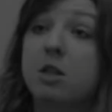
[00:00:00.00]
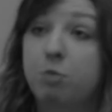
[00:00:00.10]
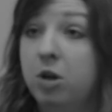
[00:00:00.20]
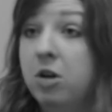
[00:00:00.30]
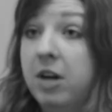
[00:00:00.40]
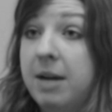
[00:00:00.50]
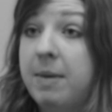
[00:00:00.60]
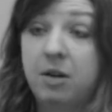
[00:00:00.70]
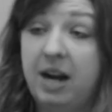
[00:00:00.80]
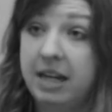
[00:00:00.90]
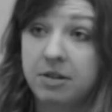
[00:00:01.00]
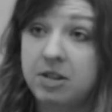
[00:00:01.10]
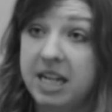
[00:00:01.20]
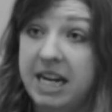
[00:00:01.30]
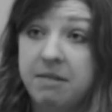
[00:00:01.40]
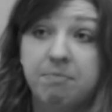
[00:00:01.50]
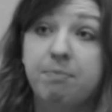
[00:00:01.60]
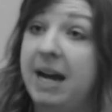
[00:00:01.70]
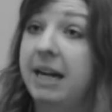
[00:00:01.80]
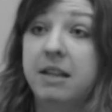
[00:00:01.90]
this program at Ohio
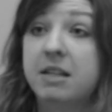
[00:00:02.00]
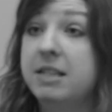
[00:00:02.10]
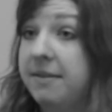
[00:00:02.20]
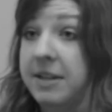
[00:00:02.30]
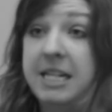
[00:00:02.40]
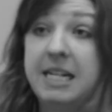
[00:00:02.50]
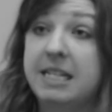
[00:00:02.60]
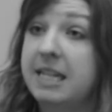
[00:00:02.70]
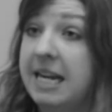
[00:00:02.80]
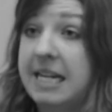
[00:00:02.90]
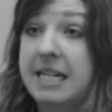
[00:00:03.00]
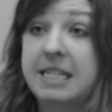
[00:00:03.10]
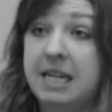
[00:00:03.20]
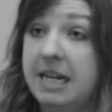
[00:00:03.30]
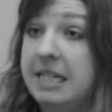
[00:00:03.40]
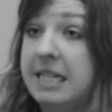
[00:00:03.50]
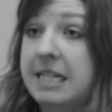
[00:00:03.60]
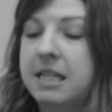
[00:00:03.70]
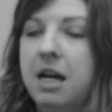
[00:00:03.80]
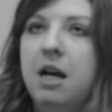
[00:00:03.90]
State back in the seventies, eighties,
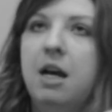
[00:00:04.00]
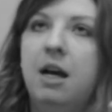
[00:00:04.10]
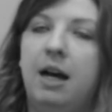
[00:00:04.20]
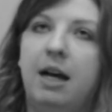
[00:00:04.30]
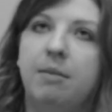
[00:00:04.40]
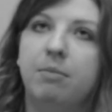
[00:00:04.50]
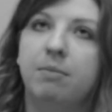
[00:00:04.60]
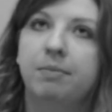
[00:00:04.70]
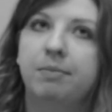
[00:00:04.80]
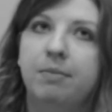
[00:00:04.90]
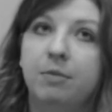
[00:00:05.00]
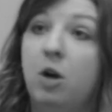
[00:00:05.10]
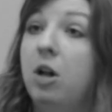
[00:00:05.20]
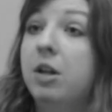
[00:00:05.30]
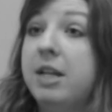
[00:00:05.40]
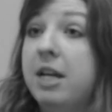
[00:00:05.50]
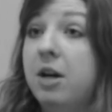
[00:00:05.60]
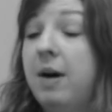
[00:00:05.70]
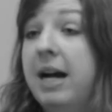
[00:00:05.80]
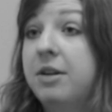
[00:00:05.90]
nineties um, called
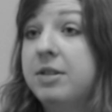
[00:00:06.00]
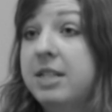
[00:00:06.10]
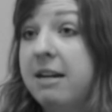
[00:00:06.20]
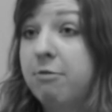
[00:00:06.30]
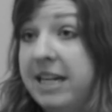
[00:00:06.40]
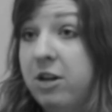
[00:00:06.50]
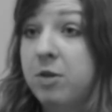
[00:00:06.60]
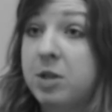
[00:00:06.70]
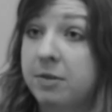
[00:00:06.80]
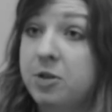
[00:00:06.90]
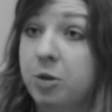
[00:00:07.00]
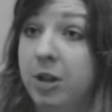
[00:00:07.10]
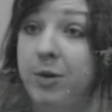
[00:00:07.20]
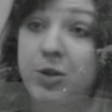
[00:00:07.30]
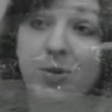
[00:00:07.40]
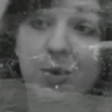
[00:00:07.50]
the Ohio State Radio Observatory, which was